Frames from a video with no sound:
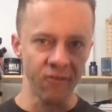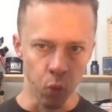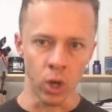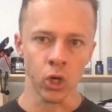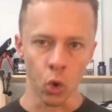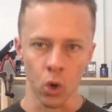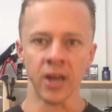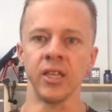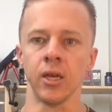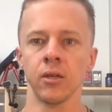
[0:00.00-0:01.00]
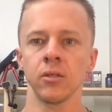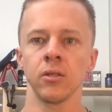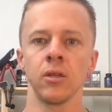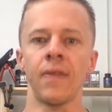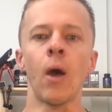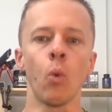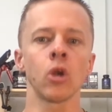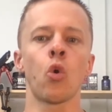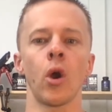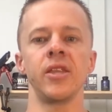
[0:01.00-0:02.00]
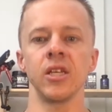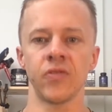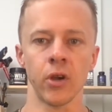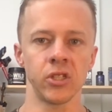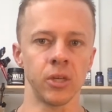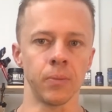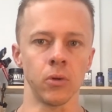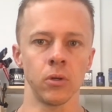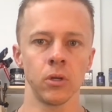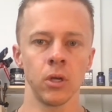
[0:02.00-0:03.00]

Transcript: one core idea. And that one core idea is very simple.